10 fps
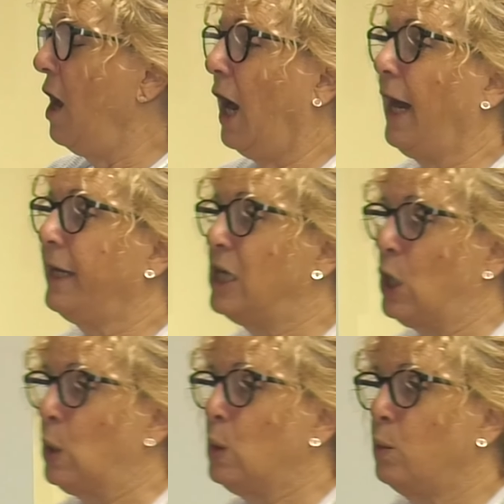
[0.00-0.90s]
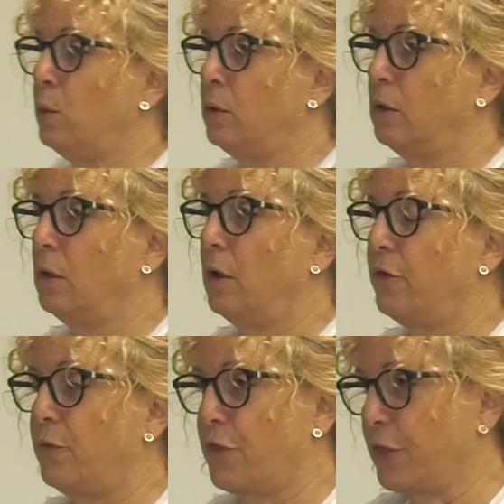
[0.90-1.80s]
I know
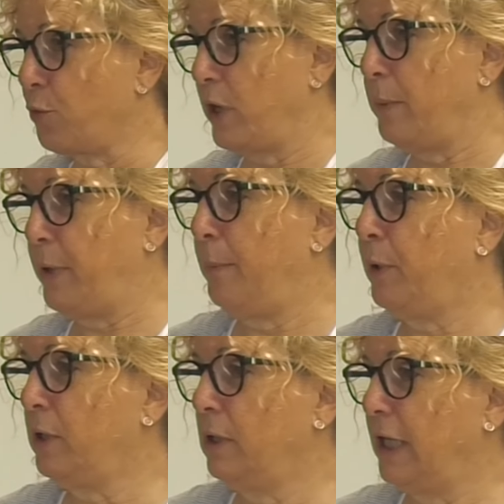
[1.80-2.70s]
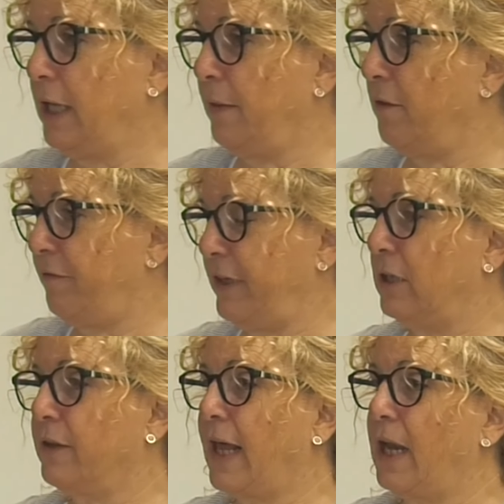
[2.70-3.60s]
3 people in the
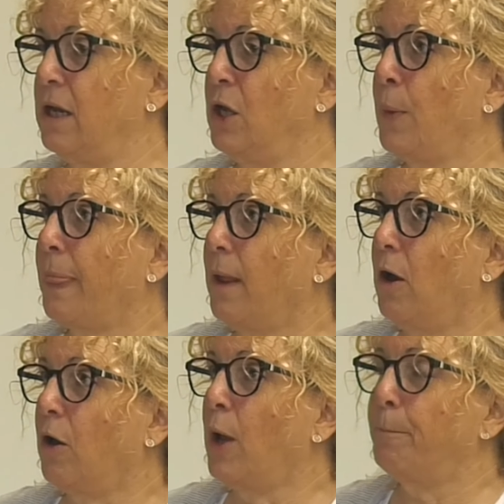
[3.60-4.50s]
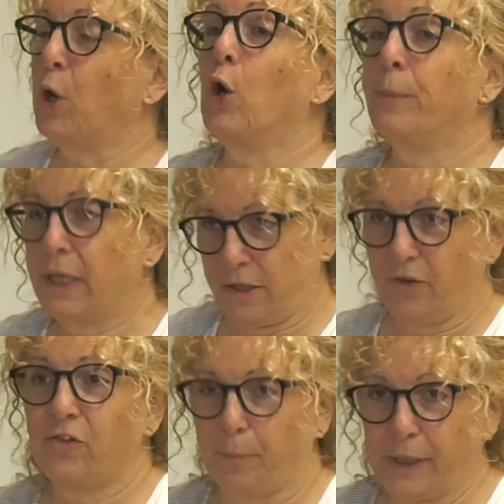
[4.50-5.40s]
field that are on permanent
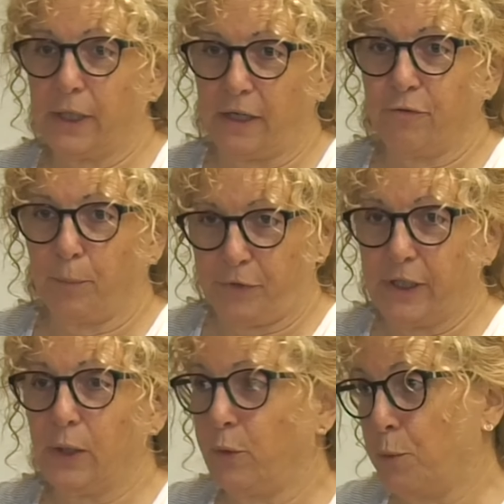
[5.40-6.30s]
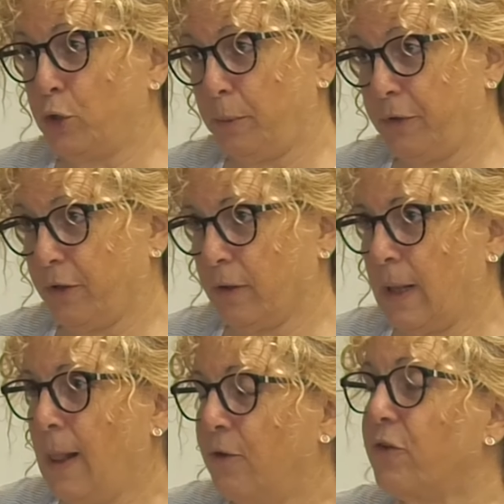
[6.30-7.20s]
disability from dealing with moldy material.
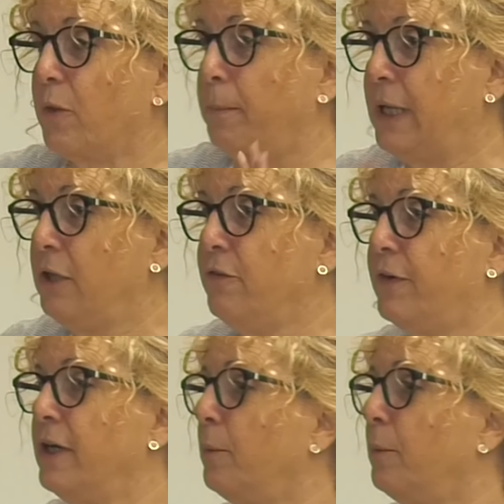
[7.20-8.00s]
So the minute you find